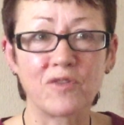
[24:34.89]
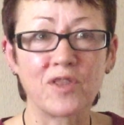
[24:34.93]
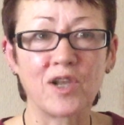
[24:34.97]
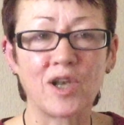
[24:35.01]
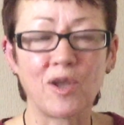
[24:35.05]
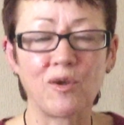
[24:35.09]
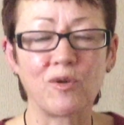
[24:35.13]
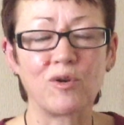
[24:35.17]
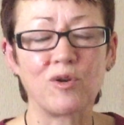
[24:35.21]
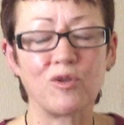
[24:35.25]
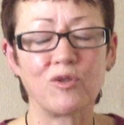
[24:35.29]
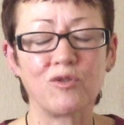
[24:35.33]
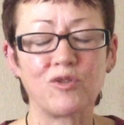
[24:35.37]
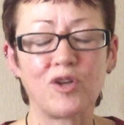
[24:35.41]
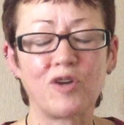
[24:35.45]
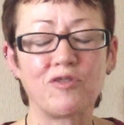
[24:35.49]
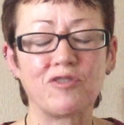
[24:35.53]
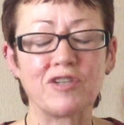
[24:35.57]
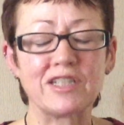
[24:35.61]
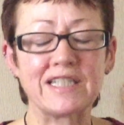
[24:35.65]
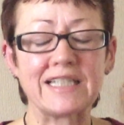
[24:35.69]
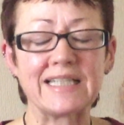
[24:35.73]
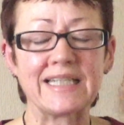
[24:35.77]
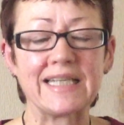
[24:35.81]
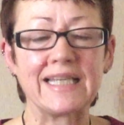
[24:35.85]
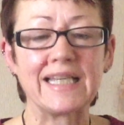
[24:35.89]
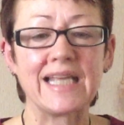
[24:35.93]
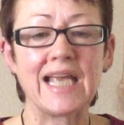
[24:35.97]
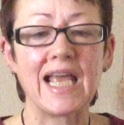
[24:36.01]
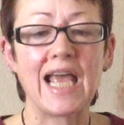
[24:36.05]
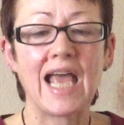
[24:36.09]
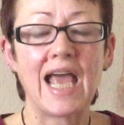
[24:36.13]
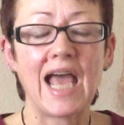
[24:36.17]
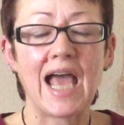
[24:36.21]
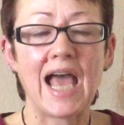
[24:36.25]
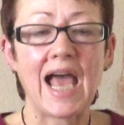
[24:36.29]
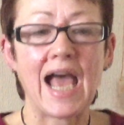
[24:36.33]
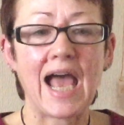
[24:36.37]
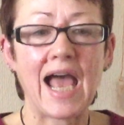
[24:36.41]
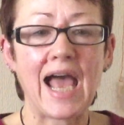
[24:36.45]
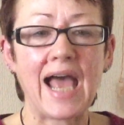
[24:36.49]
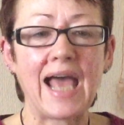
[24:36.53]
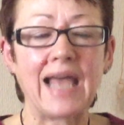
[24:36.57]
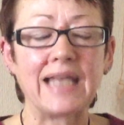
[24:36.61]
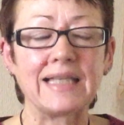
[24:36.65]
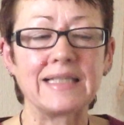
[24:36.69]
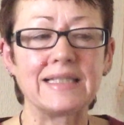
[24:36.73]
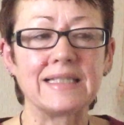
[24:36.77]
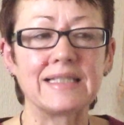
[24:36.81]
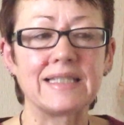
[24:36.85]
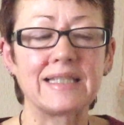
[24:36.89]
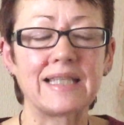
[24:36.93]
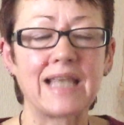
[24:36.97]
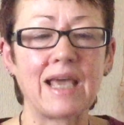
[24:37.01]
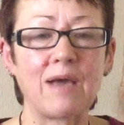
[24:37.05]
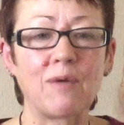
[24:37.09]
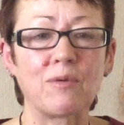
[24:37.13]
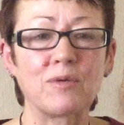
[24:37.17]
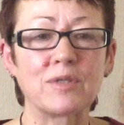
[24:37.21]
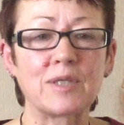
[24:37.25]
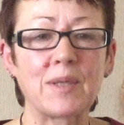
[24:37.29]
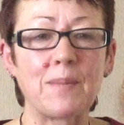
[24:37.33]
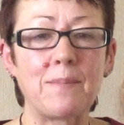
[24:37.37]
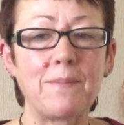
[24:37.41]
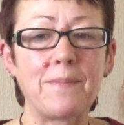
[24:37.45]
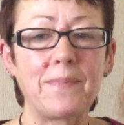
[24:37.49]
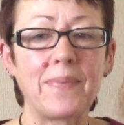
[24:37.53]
for the local authority, and there was